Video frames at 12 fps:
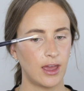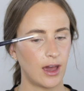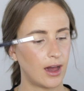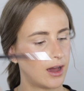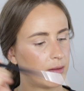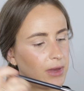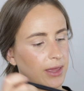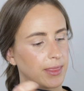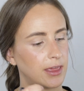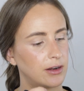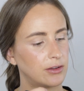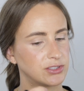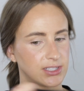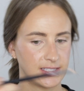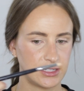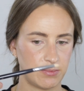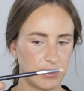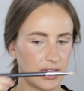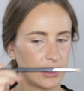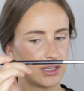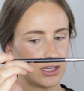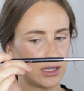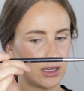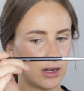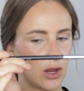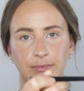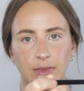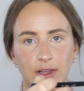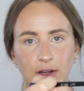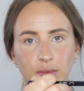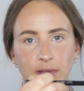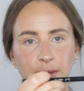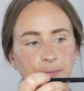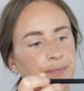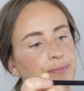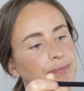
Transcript: and then I'll just dip that in a little bit,